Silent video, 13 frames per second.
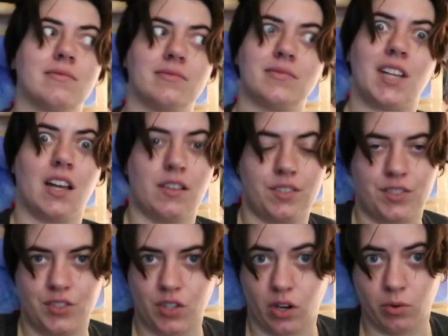Because
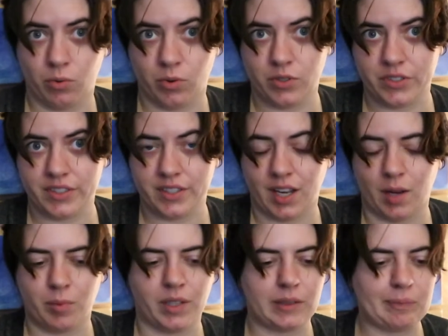Star Wars is
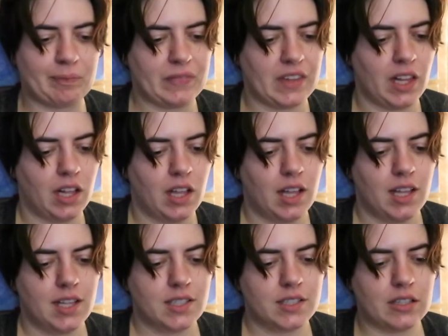happening.
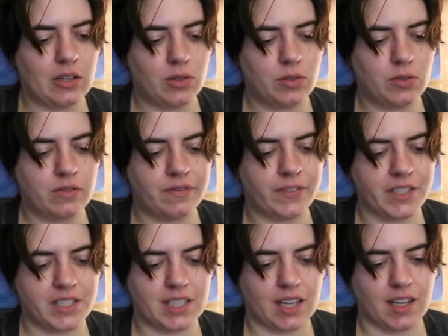So,
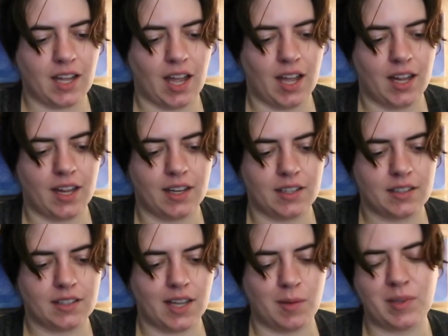first thing, I, I